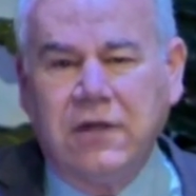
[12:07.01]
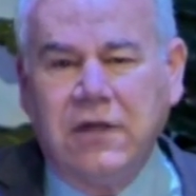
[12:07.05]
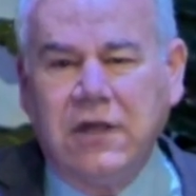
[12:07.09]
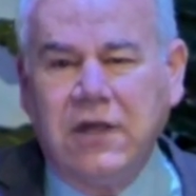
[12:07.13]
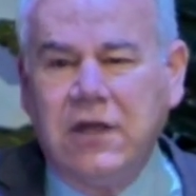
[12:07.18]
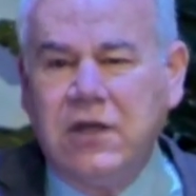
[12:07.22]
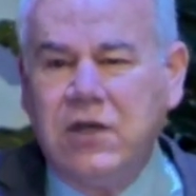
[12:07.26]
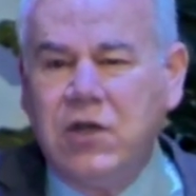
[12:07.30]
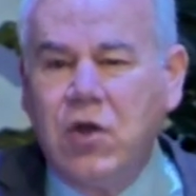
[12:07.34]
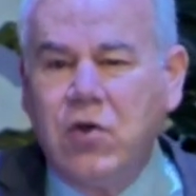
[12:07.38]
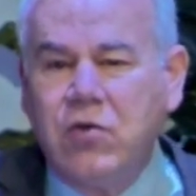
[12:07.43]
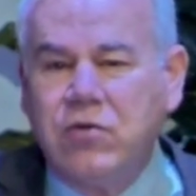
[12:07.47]

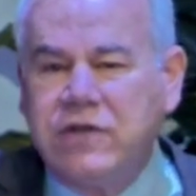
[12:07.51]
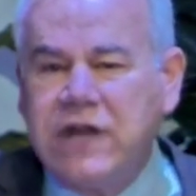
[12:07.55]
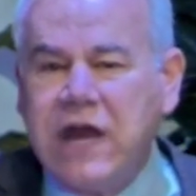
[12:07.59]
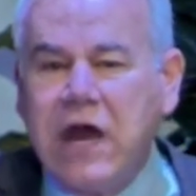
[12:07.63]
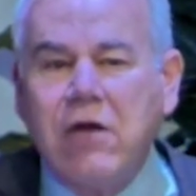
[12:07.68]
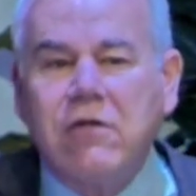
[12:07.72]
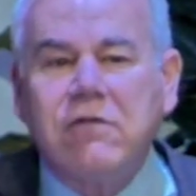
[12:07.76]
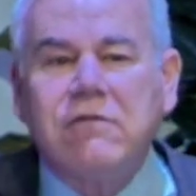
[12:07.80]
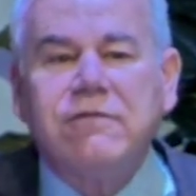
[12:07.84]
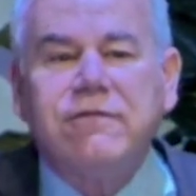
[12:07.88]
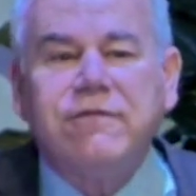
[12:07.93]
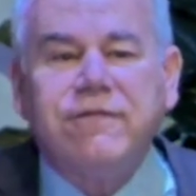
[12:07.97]
and no
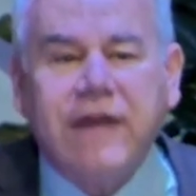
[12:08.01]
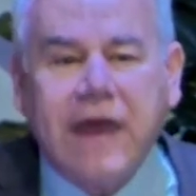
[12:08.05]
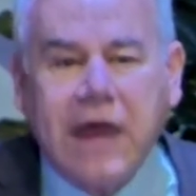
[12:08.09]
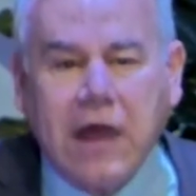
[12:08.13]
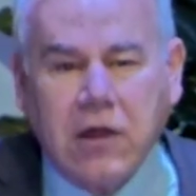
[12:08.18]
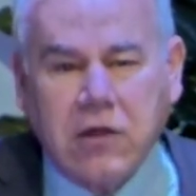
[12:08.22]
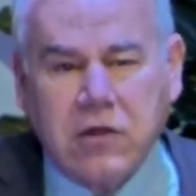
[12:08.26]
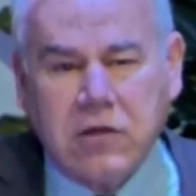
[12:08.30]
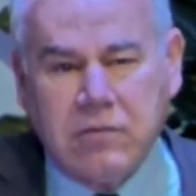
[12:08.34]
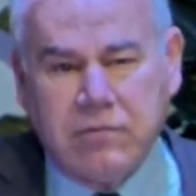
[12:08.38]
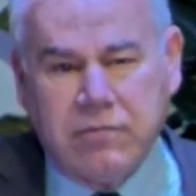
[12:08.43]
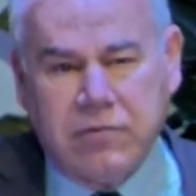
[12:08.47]
doubt
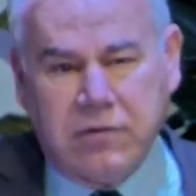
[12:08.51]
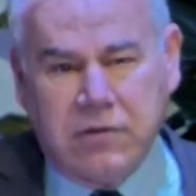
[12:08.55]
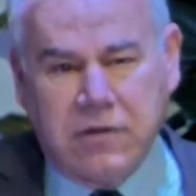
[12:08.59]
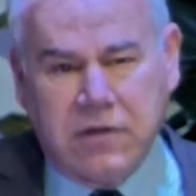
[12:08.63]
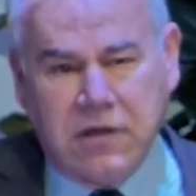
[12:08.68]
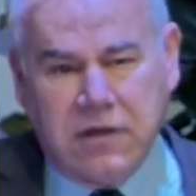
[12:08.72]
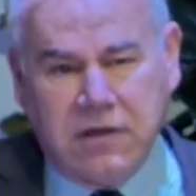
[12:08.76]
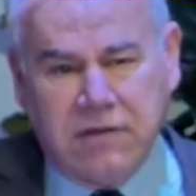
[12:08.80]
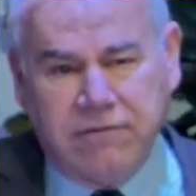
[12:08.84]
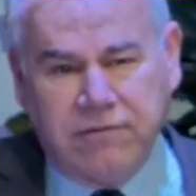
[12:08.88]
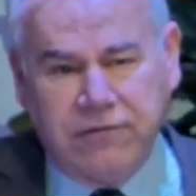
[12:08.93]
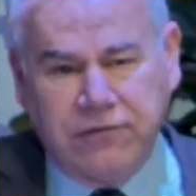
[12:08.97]
valuable
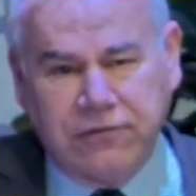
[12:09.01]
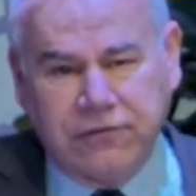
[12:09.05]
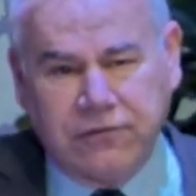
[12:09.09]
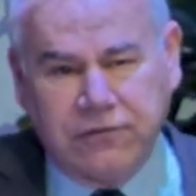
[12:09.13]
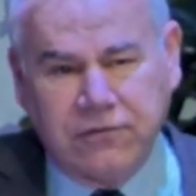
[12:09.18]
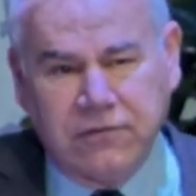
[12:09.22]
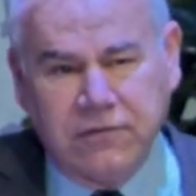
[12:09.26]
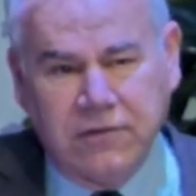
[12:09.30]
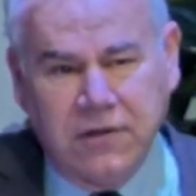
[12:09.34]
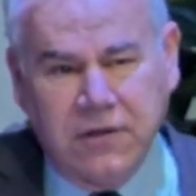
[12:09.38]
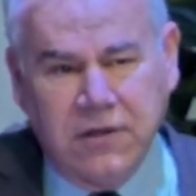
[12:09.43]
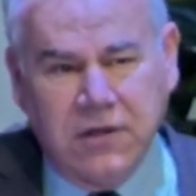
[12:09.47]

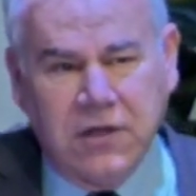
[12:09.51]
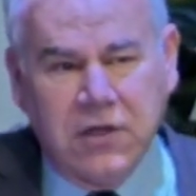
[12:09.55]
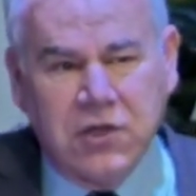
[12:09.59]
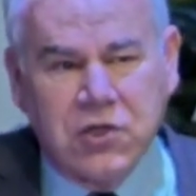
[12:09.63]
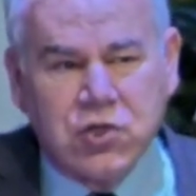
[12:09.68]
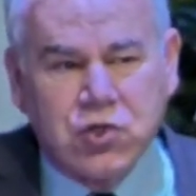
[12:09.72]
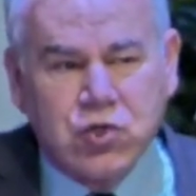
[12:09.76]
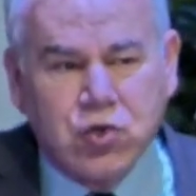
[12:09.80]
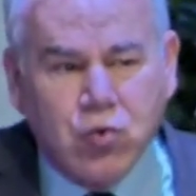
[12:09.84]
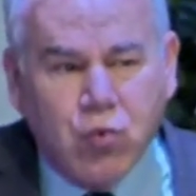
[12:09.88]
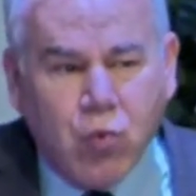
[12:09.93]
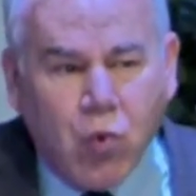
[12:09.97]
gifts,
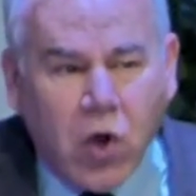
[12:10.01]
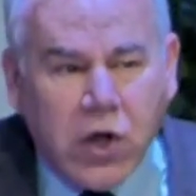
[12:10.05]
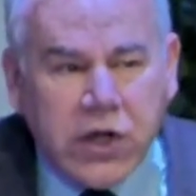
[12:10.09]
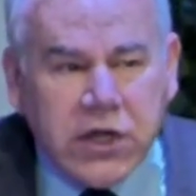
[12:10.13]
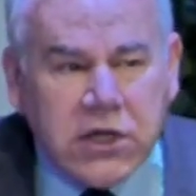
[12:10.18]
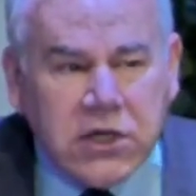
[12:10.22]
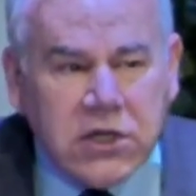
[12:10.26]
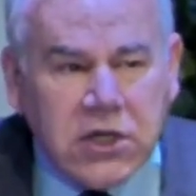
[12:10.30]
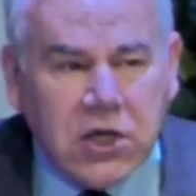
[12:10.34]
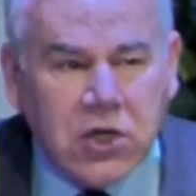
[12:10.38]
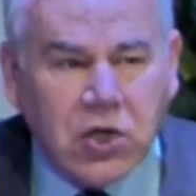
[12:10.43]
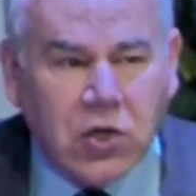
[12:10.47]

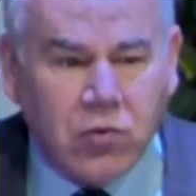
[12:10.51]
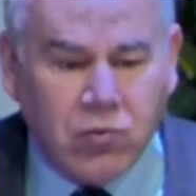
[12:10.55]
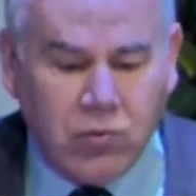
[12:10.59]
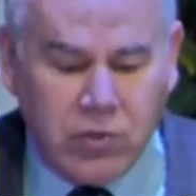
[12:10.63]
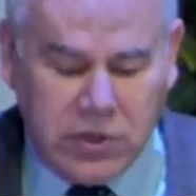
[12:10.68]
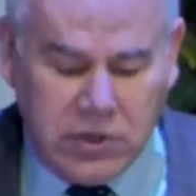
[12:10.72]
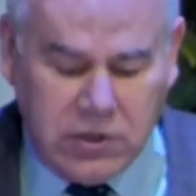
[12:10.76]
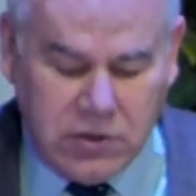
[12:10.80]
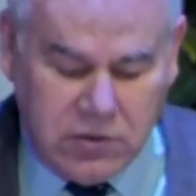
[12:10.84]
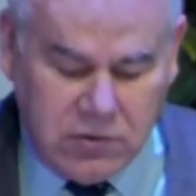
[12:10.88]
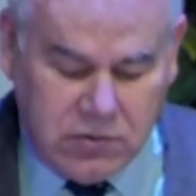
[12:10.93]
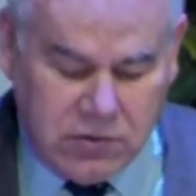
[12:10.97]
20-year
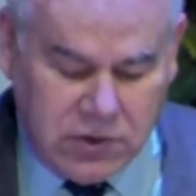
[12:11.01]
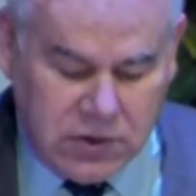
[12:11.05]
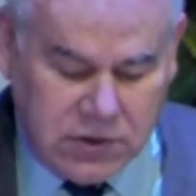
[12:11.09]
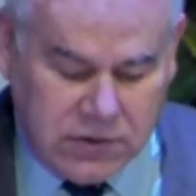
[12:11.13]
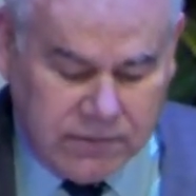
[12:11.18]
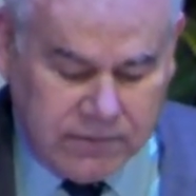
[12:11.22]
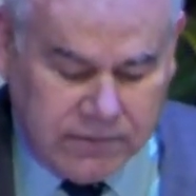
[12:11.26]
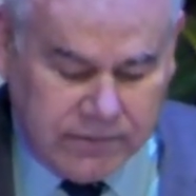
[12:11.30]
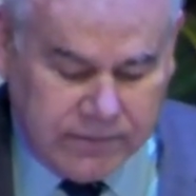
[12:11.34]
reunion.